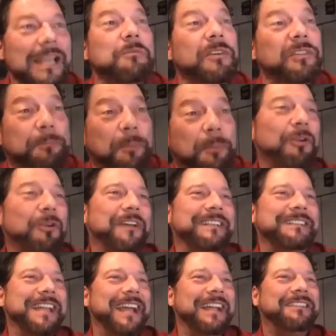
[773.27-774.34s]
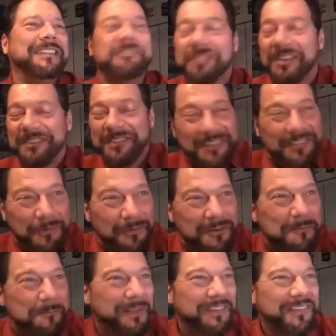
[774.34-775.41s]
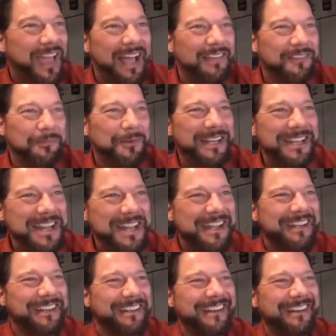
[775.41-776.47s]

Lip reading: was perfect, Nancy. Just the sort of pizzazz we need.